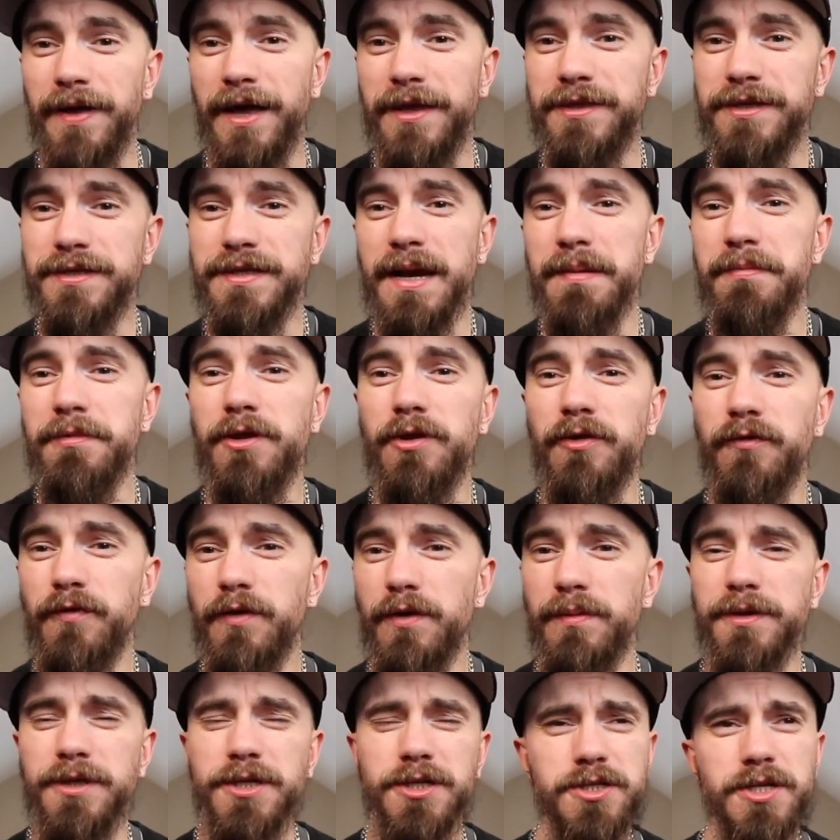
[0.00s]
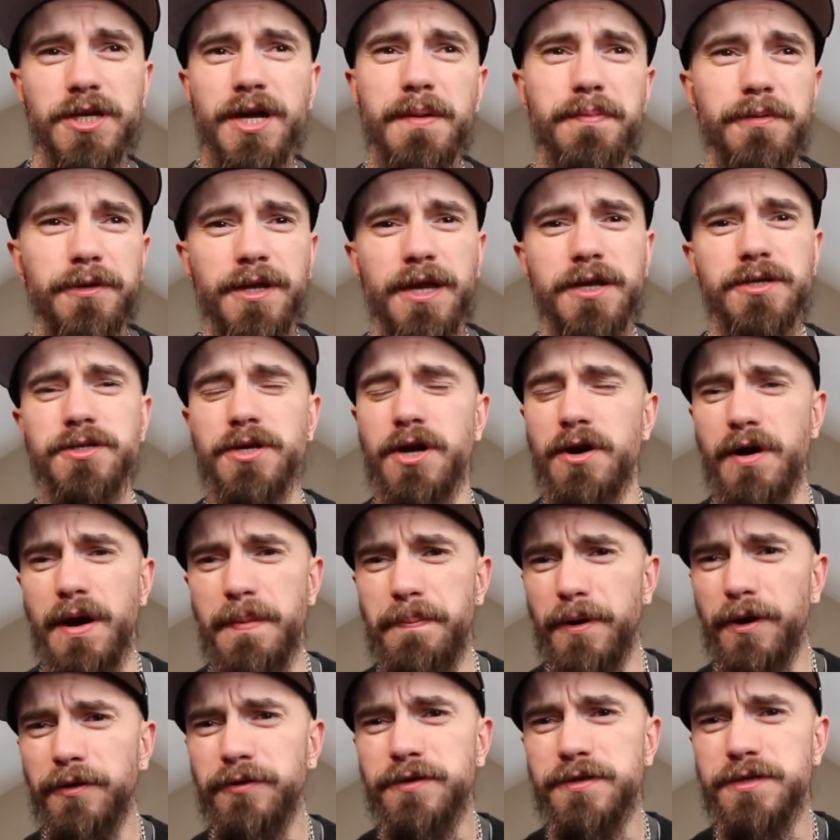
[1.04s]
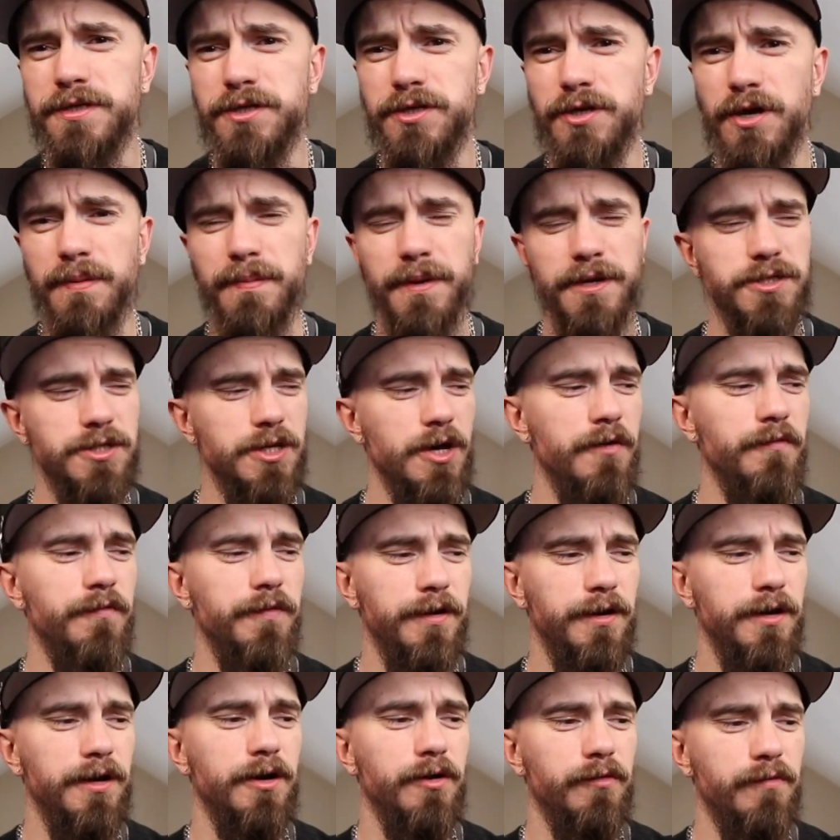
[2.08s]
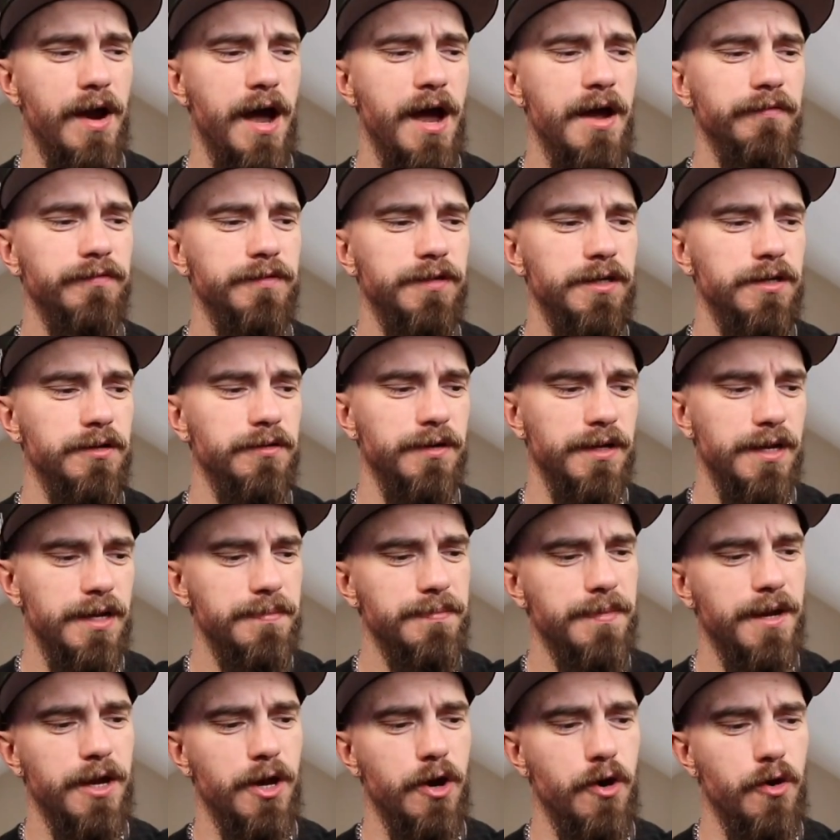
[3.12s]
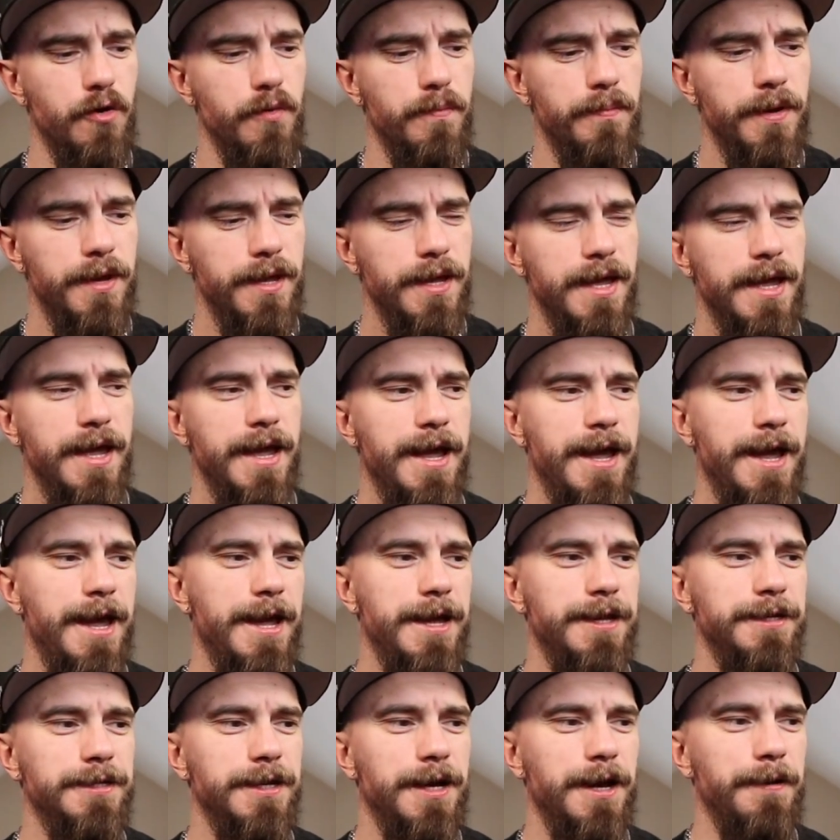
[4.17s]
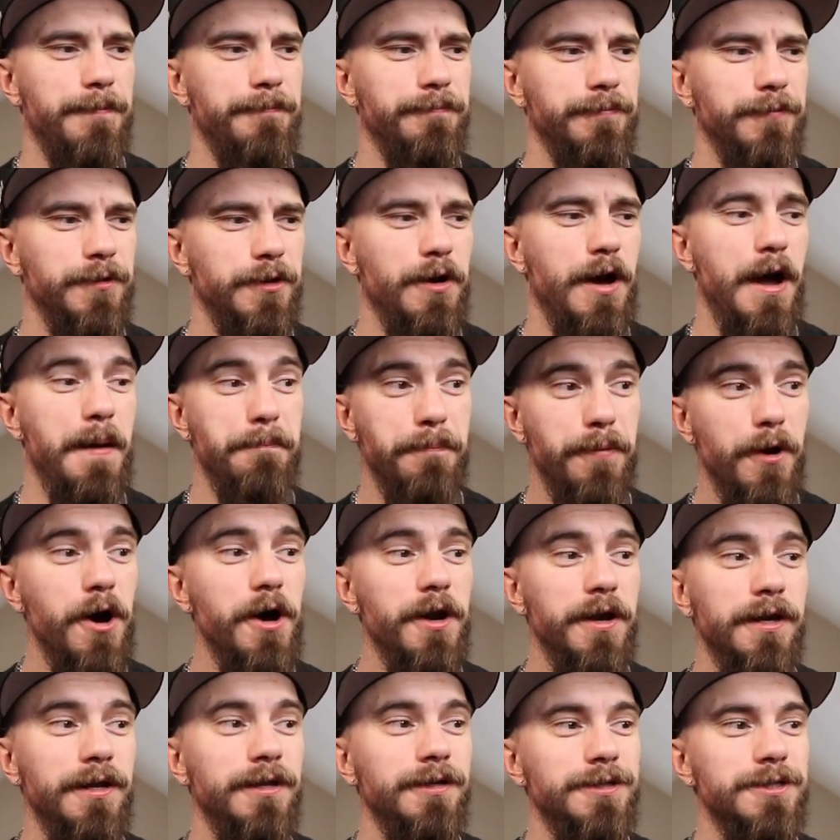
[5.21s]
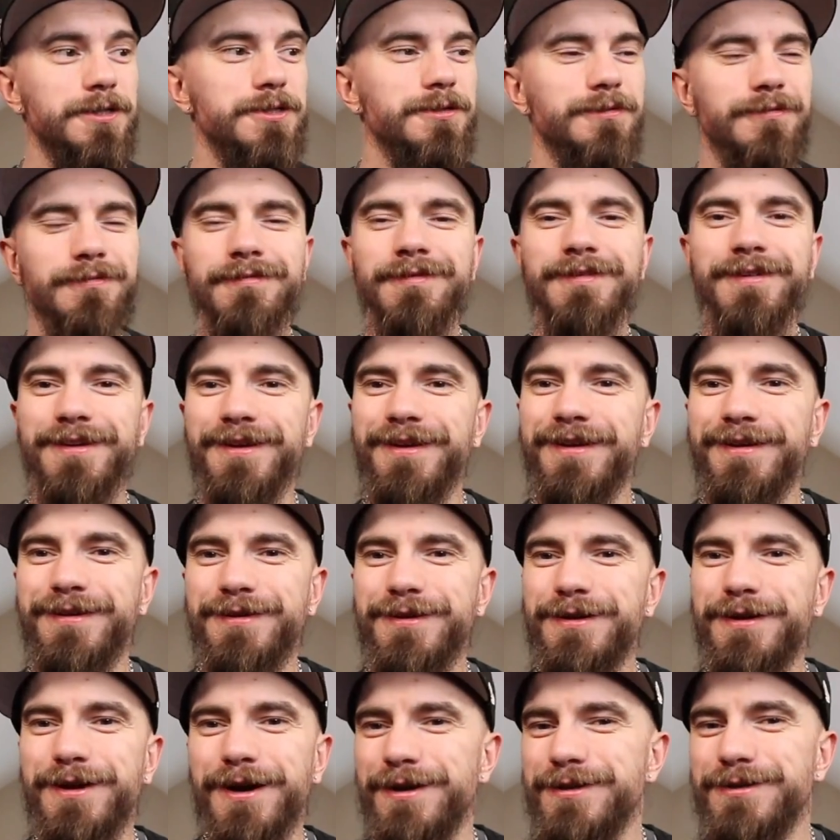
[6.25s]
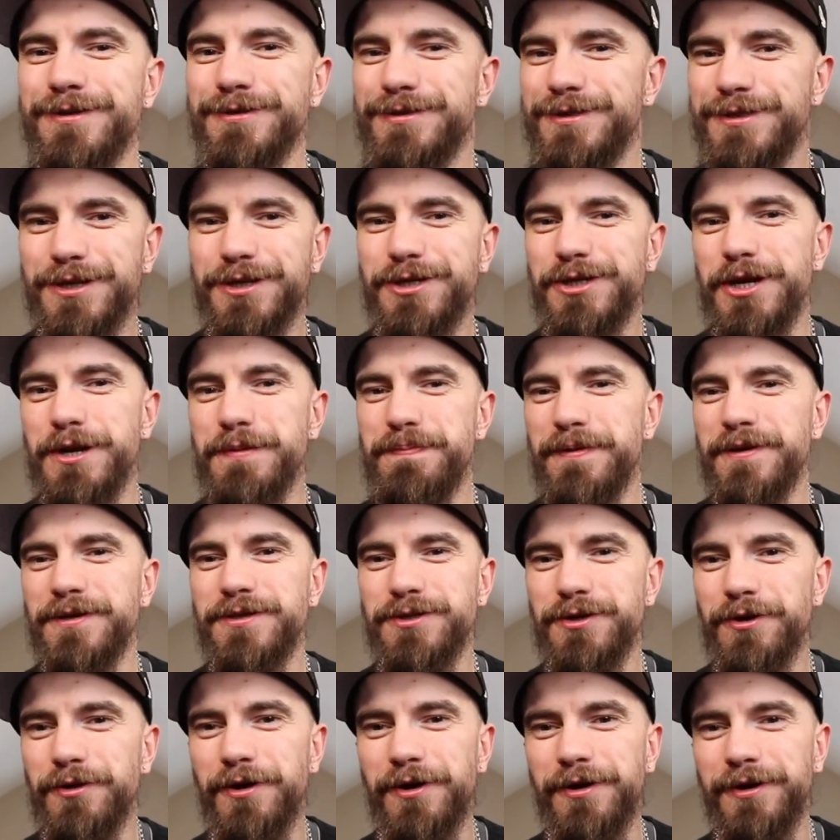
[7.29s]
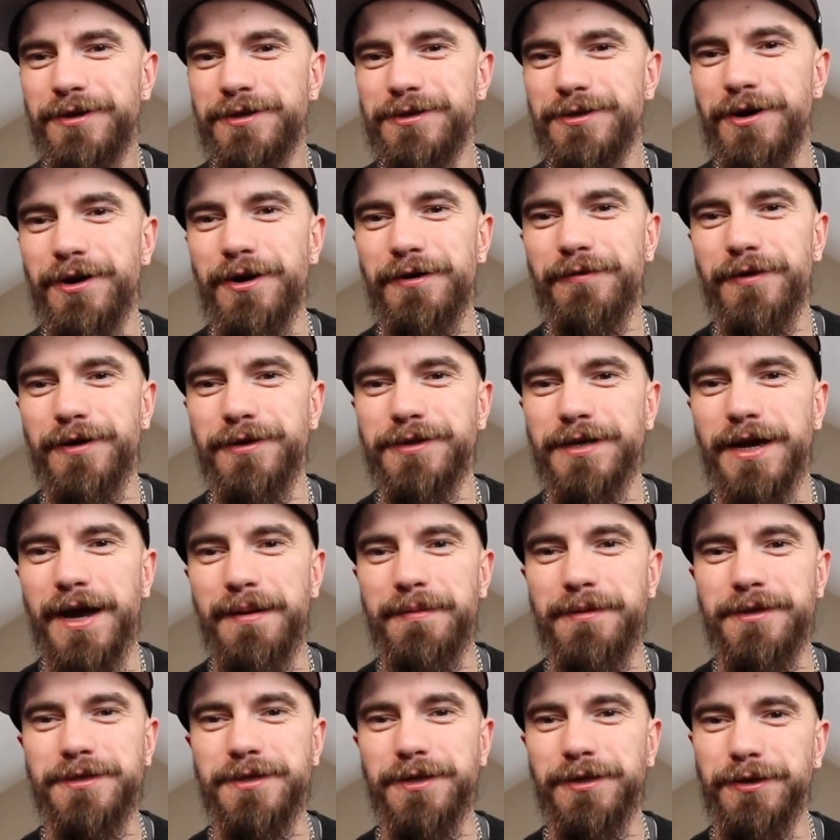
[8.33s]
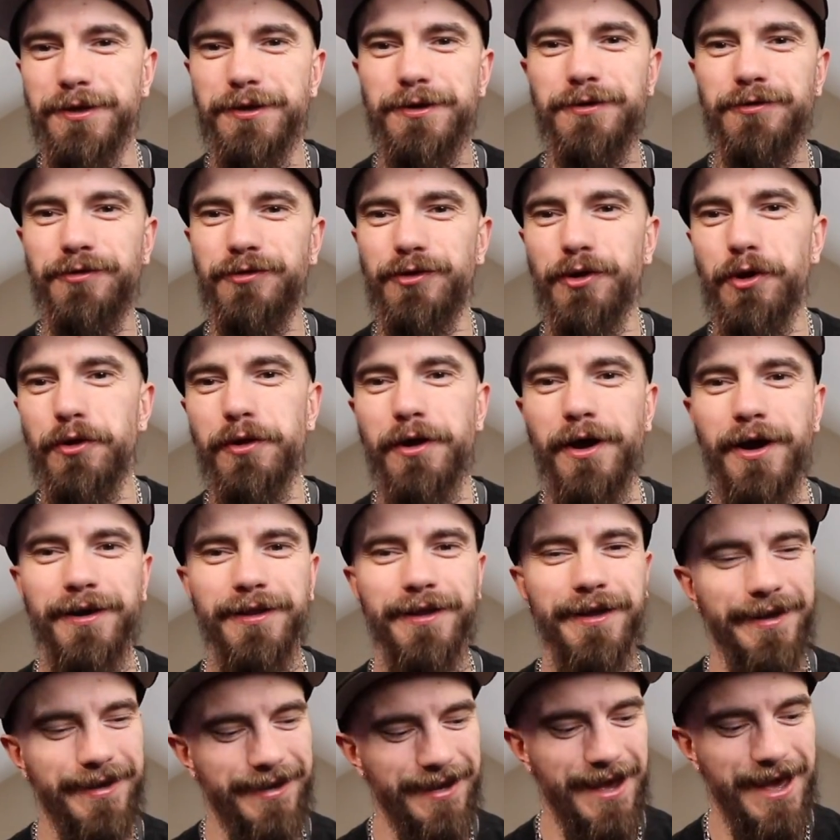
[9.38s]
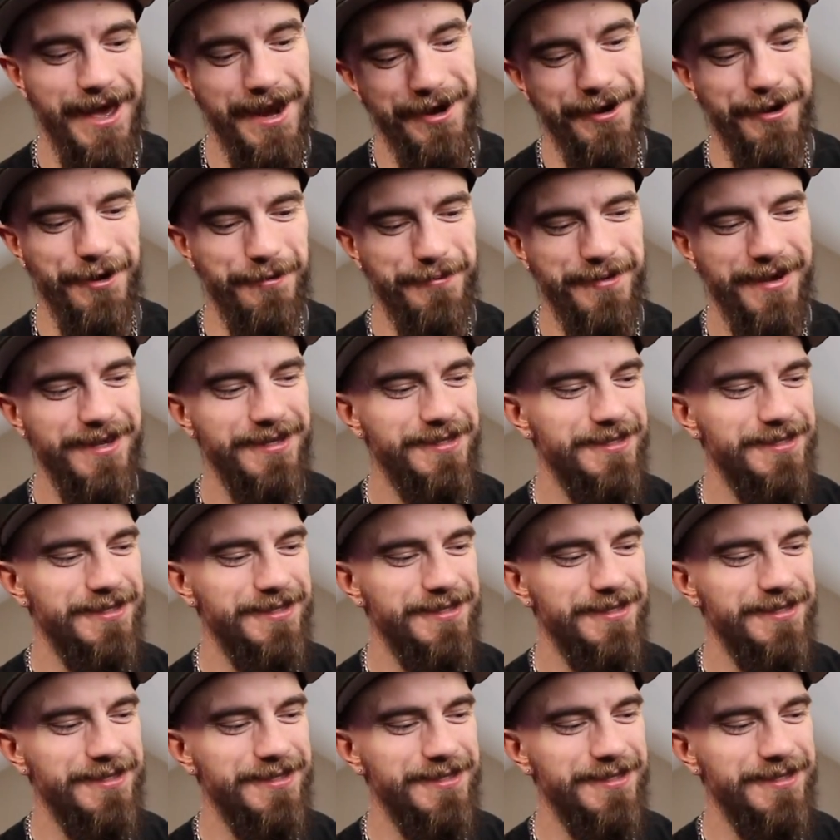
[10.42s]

At the time of this filming, just a couple days ago, I bought this guitar myself and it arrived here in my home. And, I bought it just because it's the cheapest Solar guitar of all time. It's a little Solar. Like, I don't know, man.